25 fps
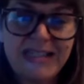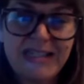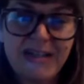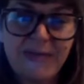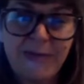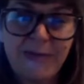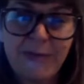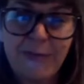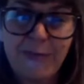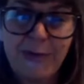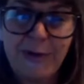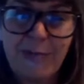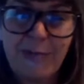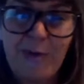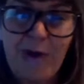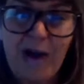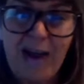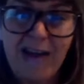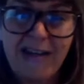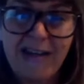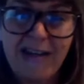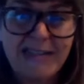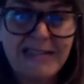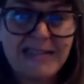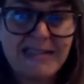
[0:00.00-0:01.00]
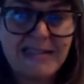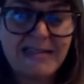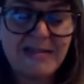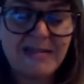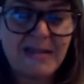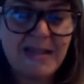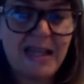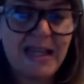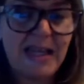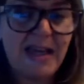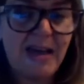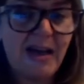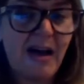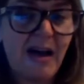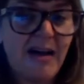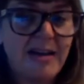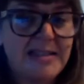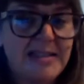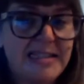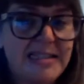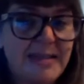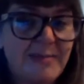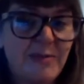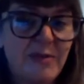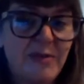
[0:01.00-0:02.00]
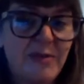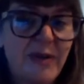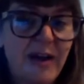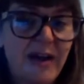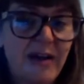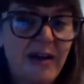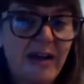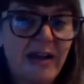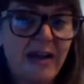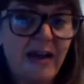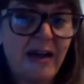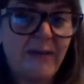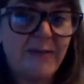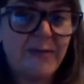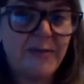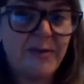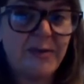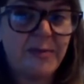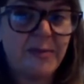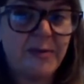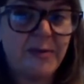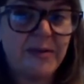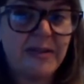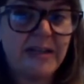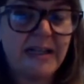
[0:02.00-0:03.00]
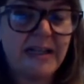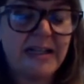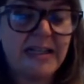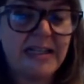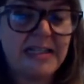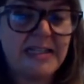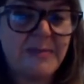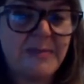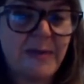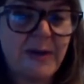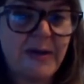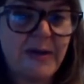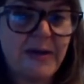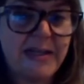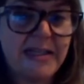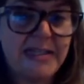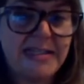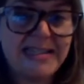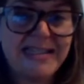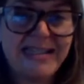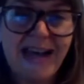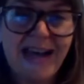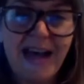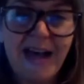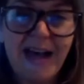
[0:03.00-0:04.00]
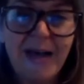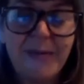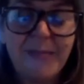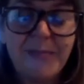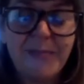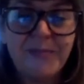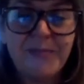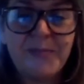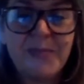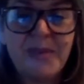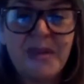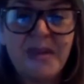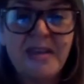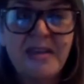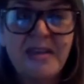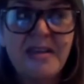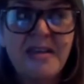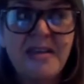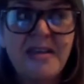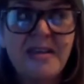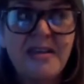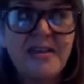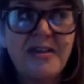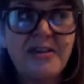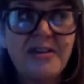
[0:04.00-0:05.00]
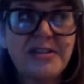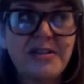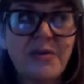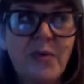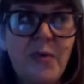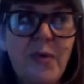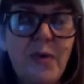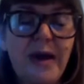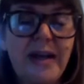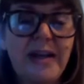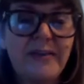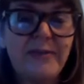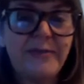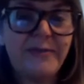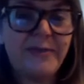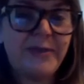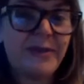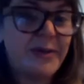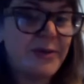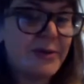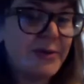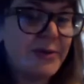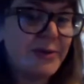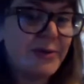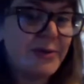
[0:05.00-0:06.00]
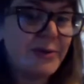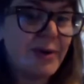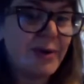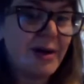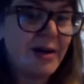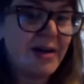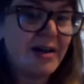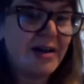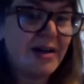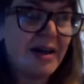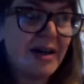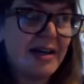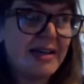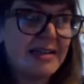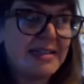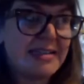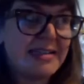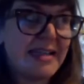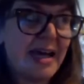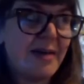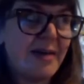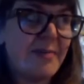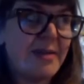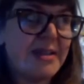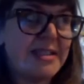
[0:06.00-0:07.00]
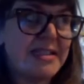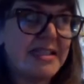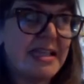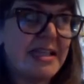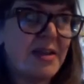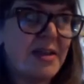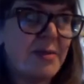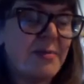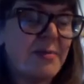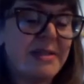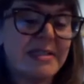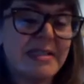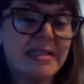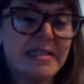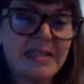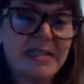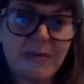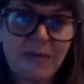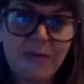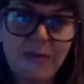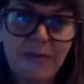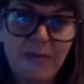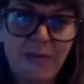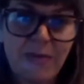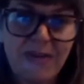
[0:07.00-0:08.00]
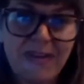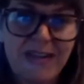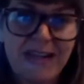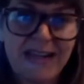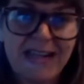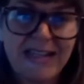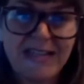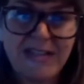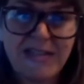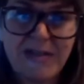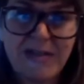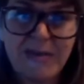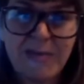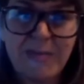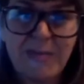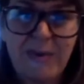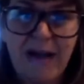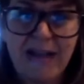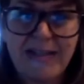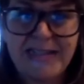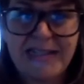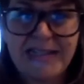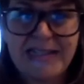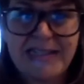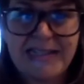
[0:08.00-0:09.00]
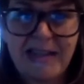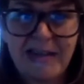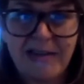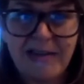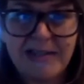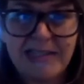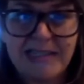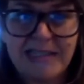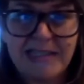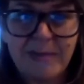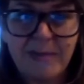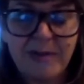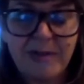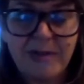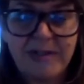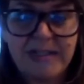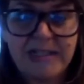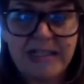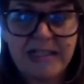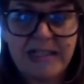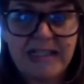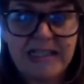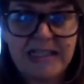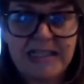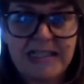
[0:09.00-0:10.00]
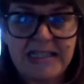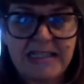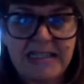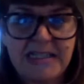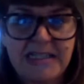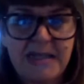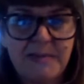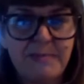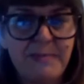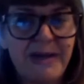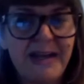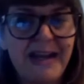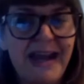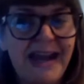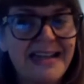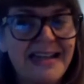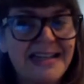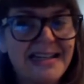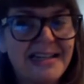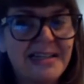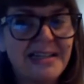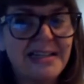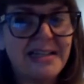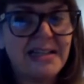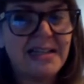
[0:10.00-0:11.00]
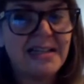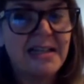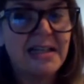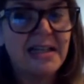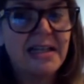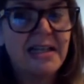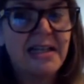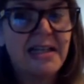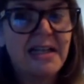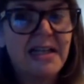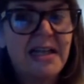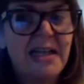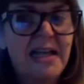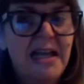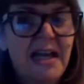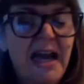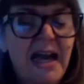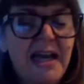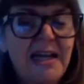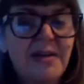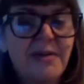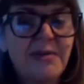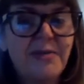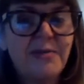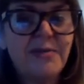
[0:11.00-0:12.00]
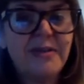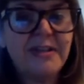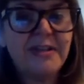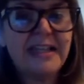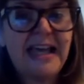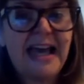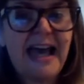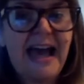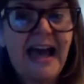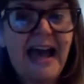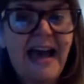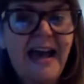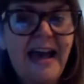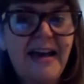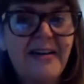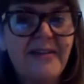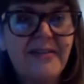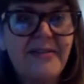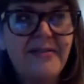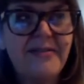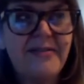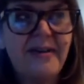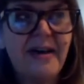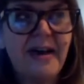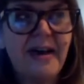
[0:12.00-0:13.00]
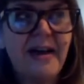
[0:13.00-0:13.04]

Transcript: the different free products. They all seemed very comfortable and experienced. There's quite a few assignments in the business school where they do projects that are similar to this, but I didn't really have